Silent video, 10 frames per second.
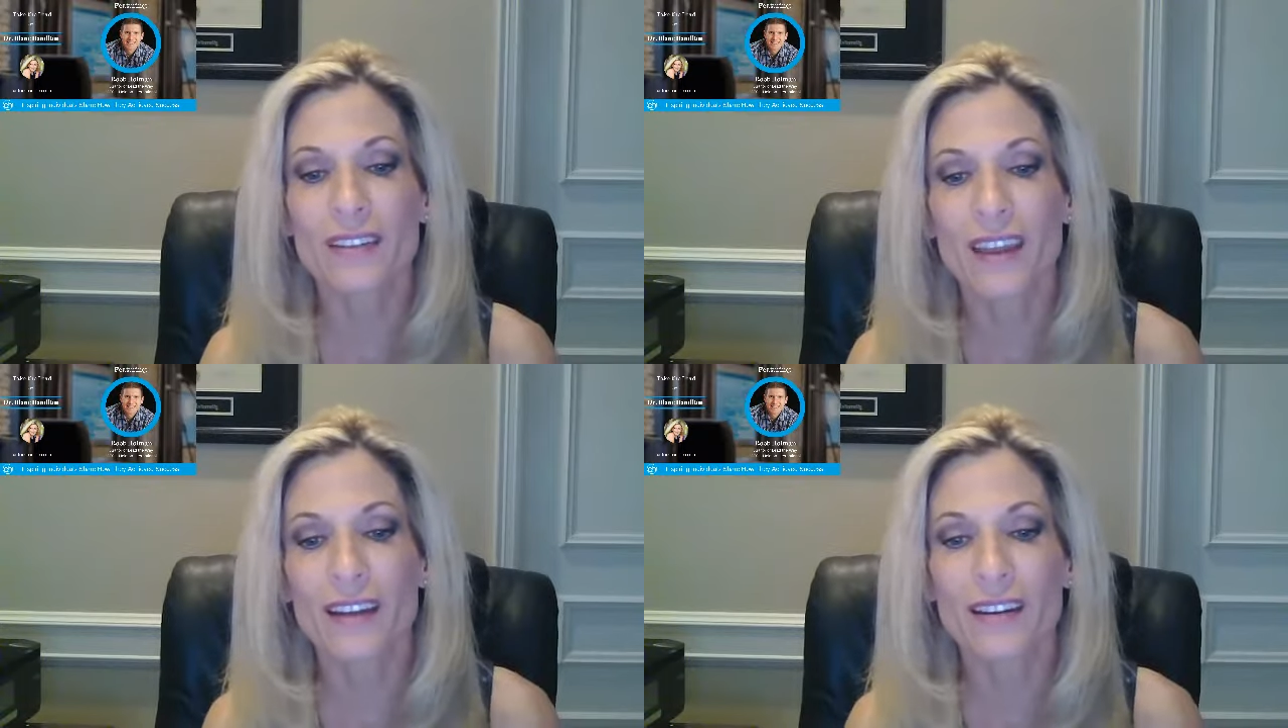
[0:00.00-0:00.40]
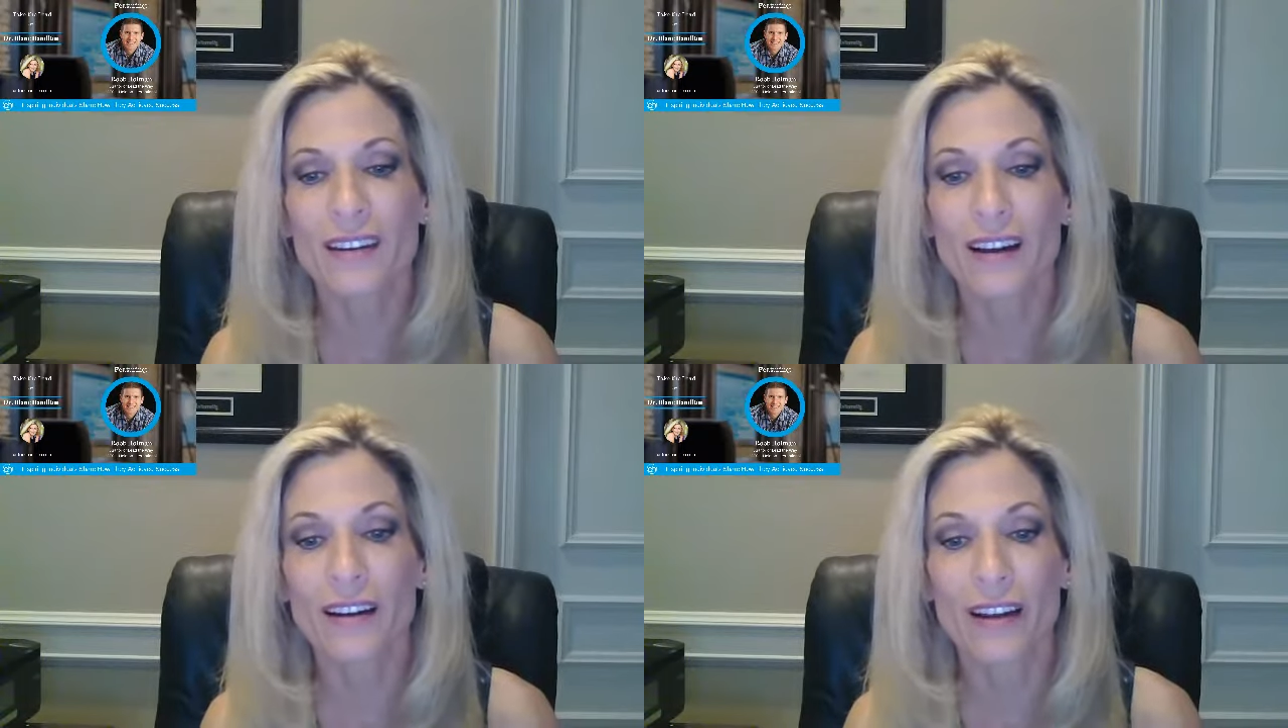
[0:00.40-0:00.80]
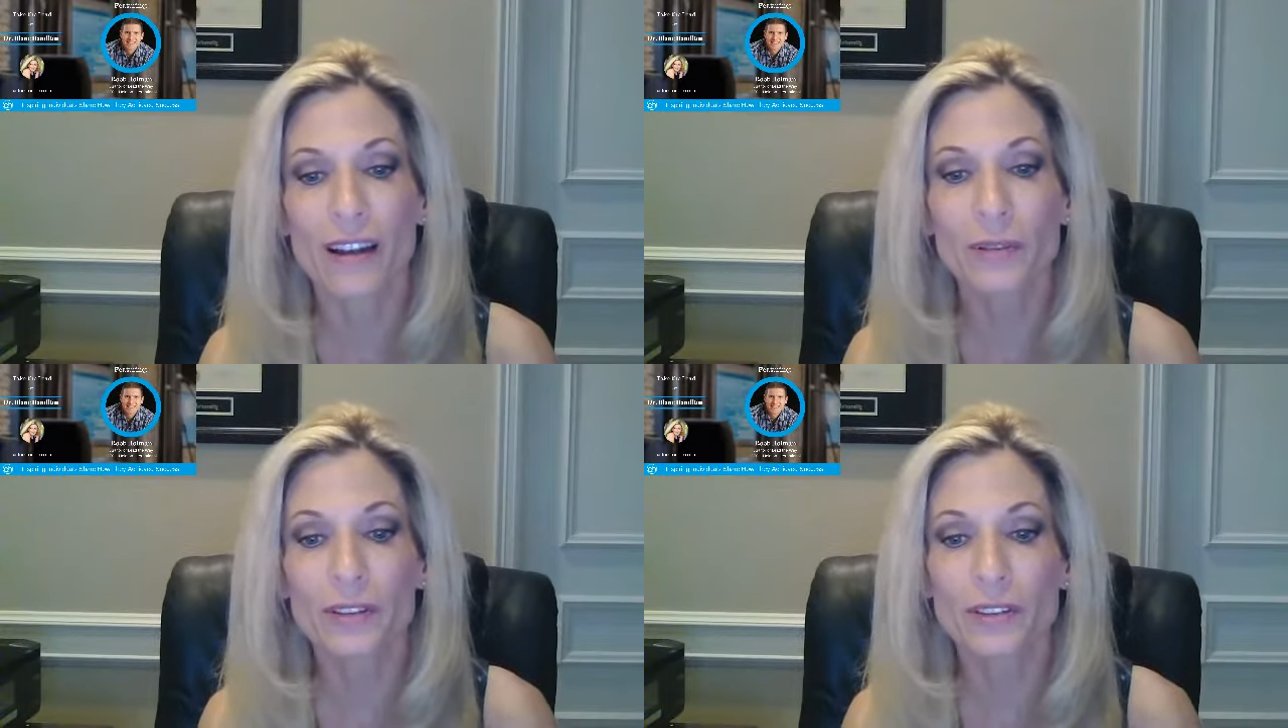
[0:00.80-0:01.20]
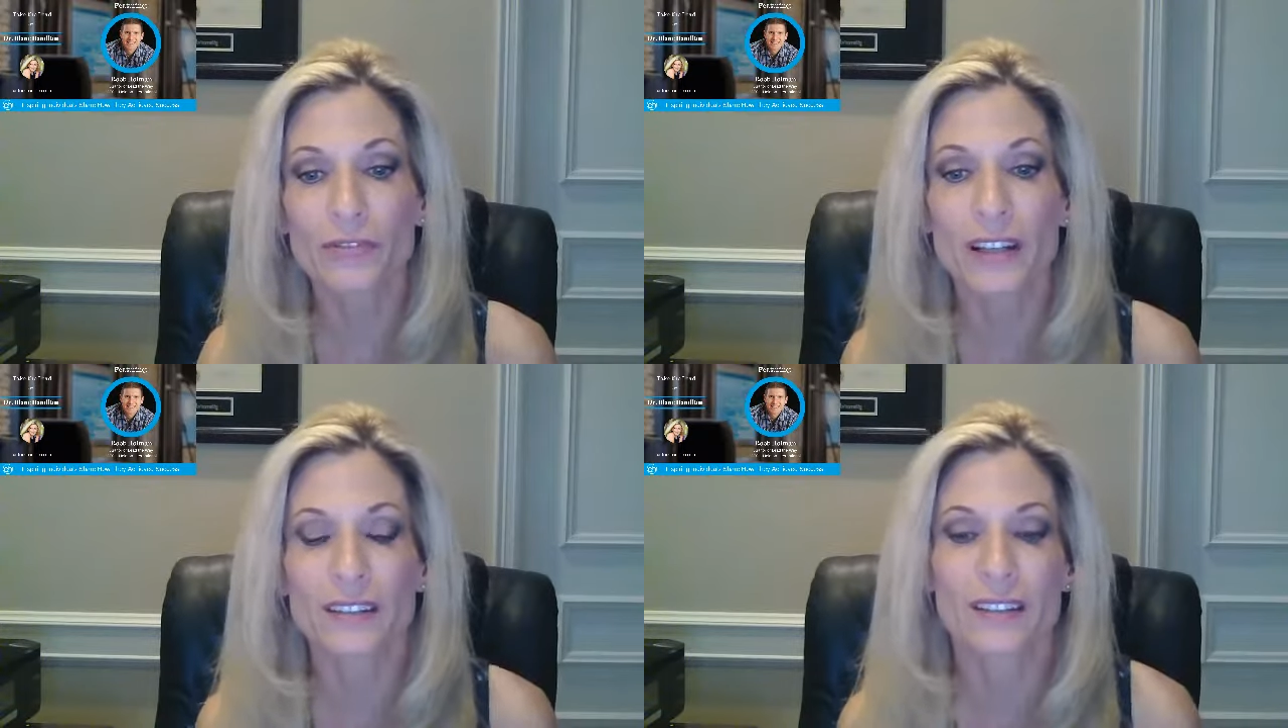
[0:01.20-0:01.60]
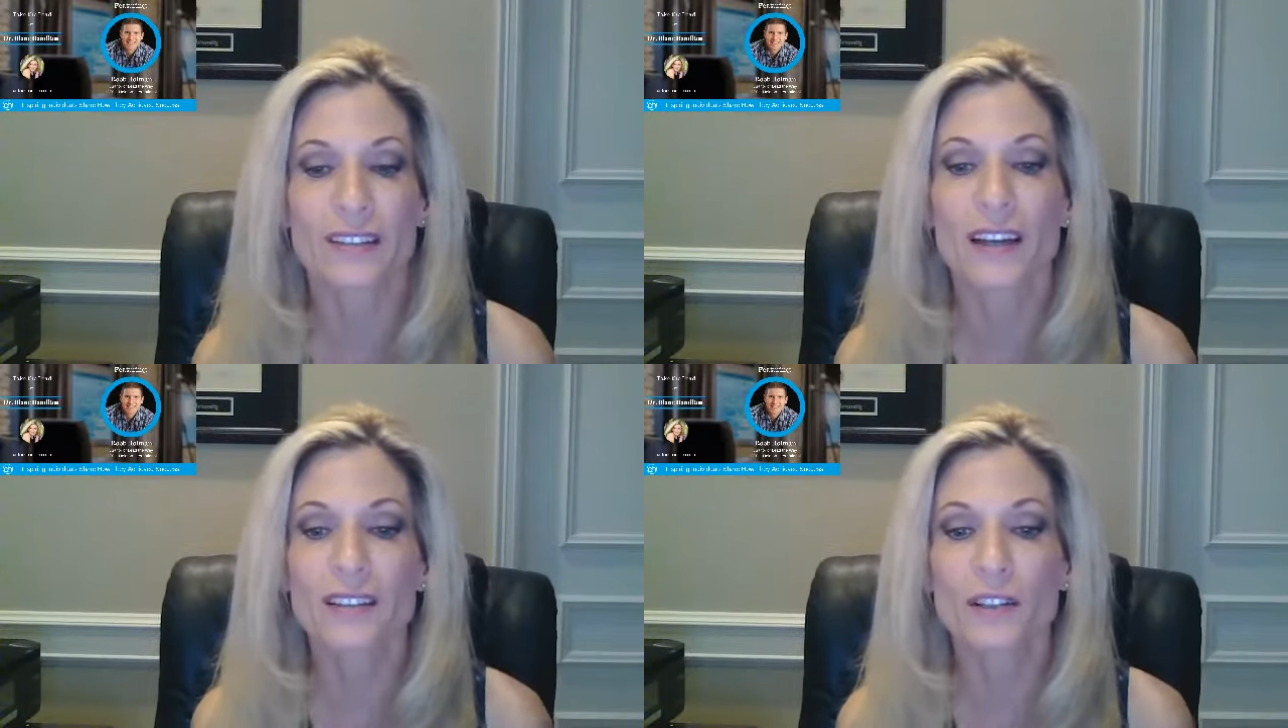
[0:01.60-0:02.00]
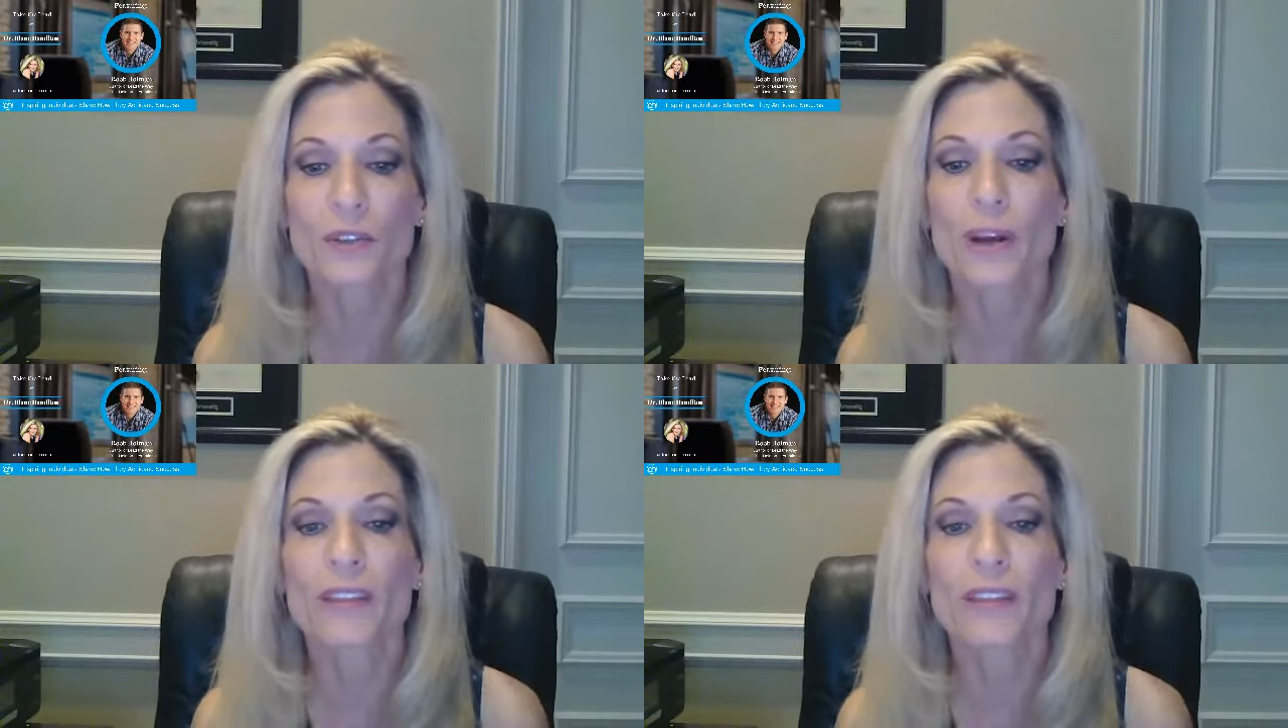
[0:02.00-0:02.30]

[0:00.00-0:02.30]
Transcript: they are able to find success in a way